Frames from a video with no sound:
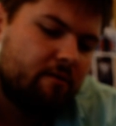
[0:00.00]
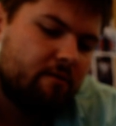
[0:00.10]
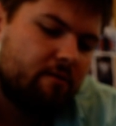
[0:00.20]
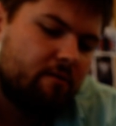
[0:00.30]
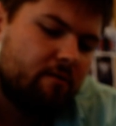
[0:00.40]

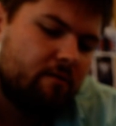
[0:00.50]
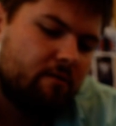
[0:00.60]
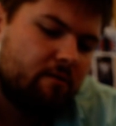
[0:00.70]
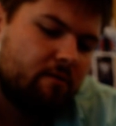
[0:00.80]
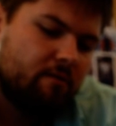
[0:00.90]

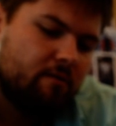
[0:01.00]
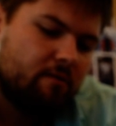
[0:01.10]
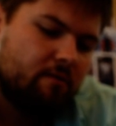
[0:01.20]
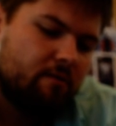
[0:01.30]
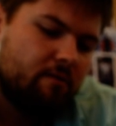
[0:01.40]

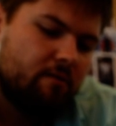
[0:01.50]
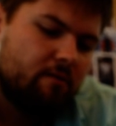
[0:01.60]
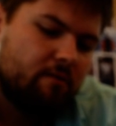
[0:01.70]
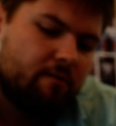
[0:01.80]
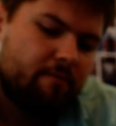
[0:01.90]

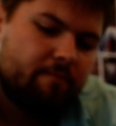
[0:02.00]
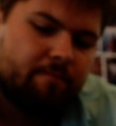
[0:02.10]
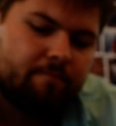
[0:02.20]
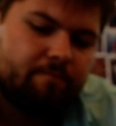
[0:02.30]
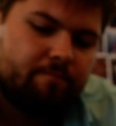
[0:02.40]

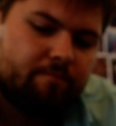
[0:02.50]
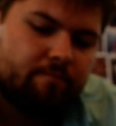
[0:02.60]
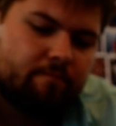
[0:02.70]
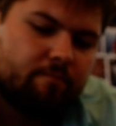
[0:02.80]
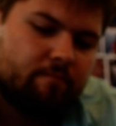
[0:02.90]

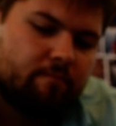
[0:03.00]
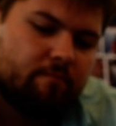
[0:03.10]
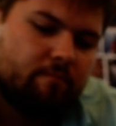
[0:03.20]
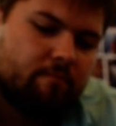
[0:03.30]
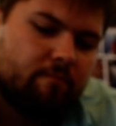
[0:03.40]

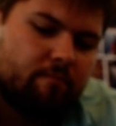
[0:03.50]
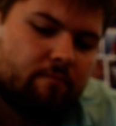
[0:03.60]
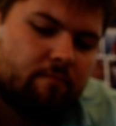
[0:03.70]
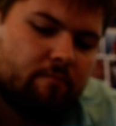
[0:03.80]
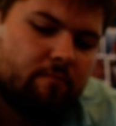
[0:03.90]

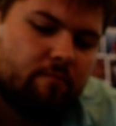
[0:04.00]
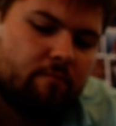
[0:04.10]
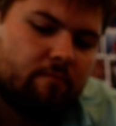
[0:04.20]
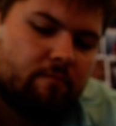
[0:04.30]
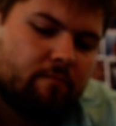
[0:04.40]

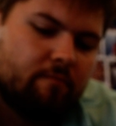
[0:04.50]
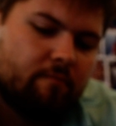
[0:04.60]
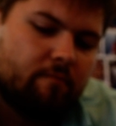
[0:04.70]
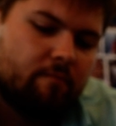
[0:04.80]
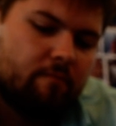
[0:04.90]

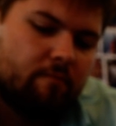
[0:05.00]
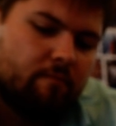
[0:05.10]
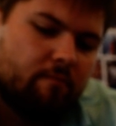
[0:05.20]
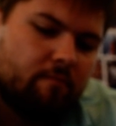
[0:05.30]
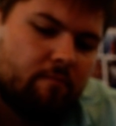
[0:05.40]

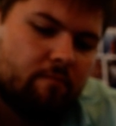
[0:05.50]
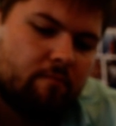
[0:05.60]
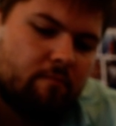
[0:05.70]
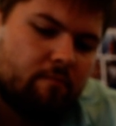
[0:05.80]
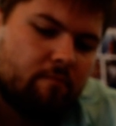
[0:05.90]

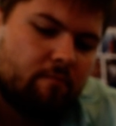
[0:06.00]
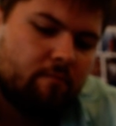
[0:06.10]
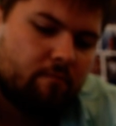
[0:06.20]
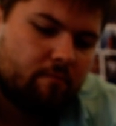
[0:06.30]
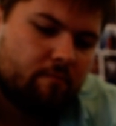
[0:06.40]

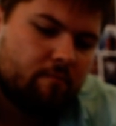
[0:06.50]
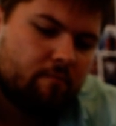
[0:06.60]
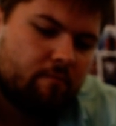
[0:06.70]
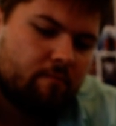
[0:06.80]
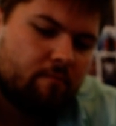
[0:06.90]

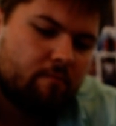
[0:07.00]
[no speech]